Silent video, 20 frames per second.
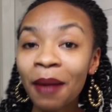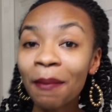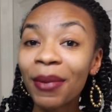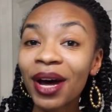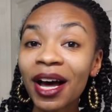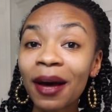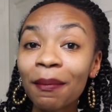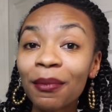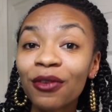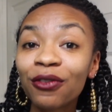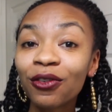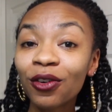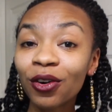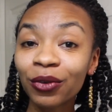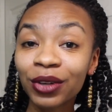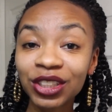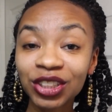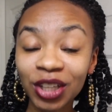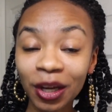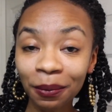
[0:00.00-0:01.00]
But before
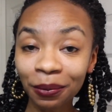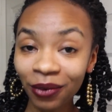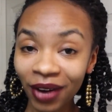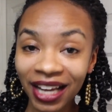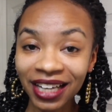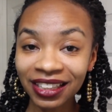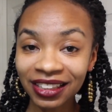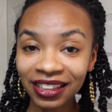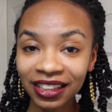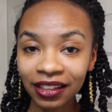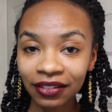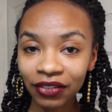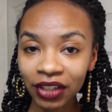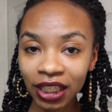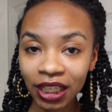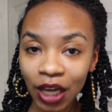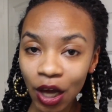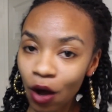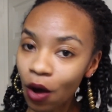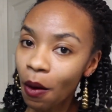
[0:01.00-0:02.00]
we jump right into the
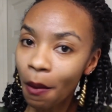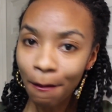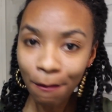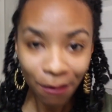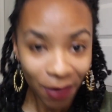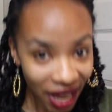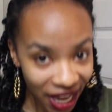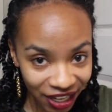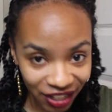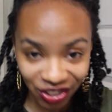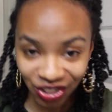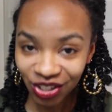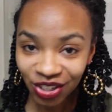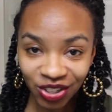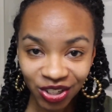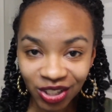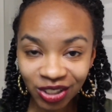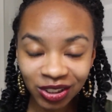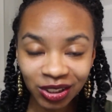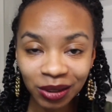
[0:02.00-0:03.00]
video, make sure
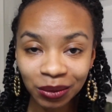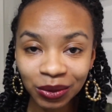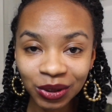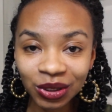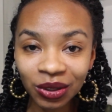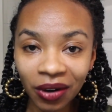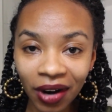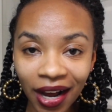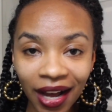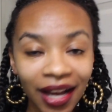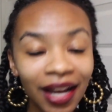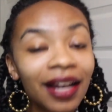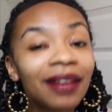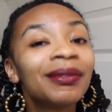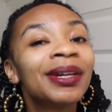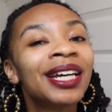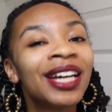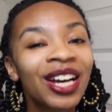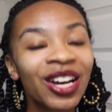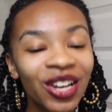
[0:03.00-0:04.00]
you're
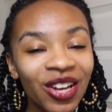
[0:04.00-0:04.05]
subscribed.